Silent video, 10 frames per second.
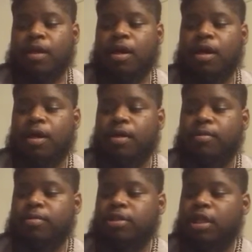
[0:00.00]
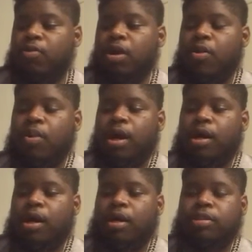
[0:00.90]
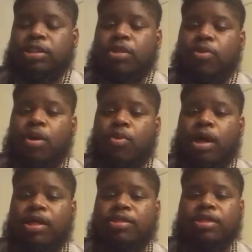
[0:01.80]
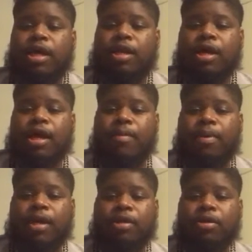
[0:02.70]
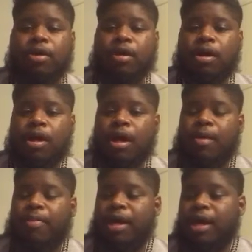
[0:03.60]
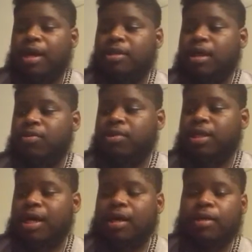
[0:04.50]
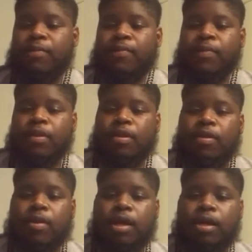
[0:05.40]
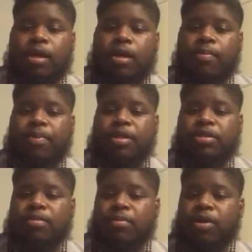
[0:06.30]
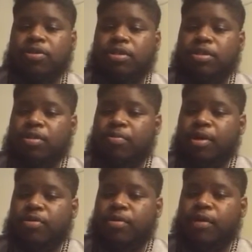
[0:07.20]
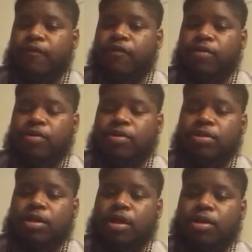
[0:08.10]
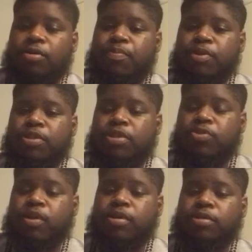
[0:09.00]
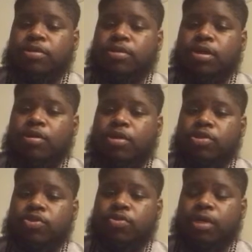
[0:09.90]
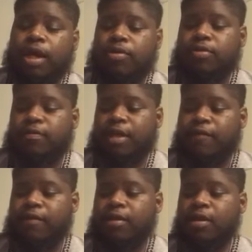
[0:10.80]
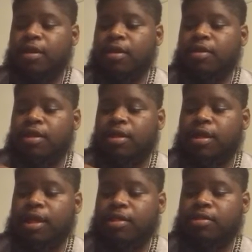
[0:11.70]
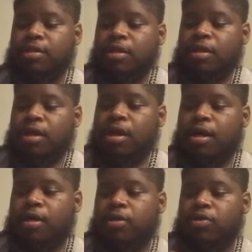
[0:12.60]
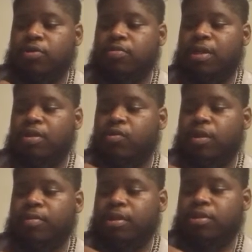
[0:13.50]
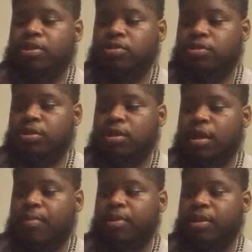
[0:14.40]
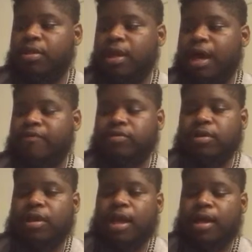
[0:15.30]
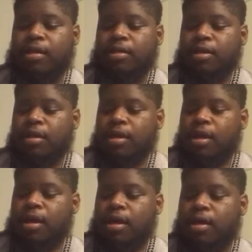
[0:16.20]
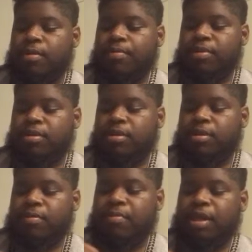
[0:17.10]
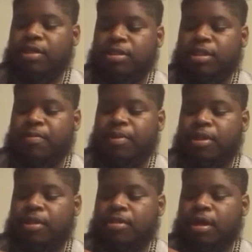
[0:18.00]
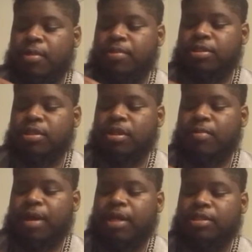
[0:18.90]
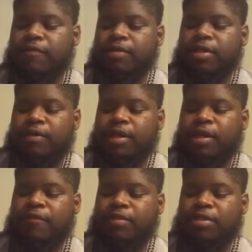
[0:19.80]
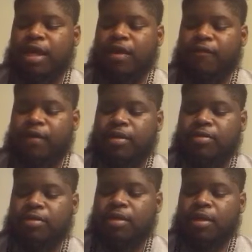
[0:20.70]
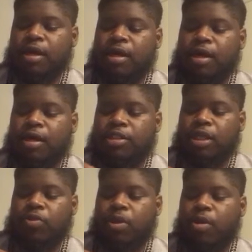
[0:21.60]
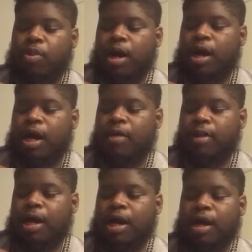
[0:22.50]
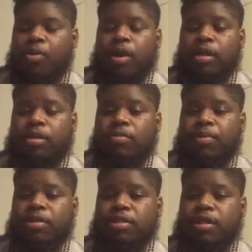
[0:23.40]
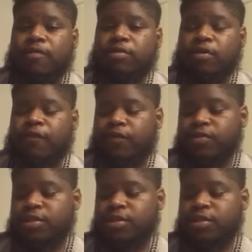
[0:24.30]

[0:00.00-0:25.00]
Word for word: Uh, wa Shalom wa Kasai Lahabakiyar Habayat Dawada. All right. Uh, peace and mercy to the brethren on the four corners of the earth, pushing this word in sincerity and truth, the house of David, the elect, uh, and those men, women, and children uh, putting their lives on the line uh, the men putting uh, presenting their bodies of a li living sacrifice. And uh, Shalom Wahab Lahab and peace and love to the few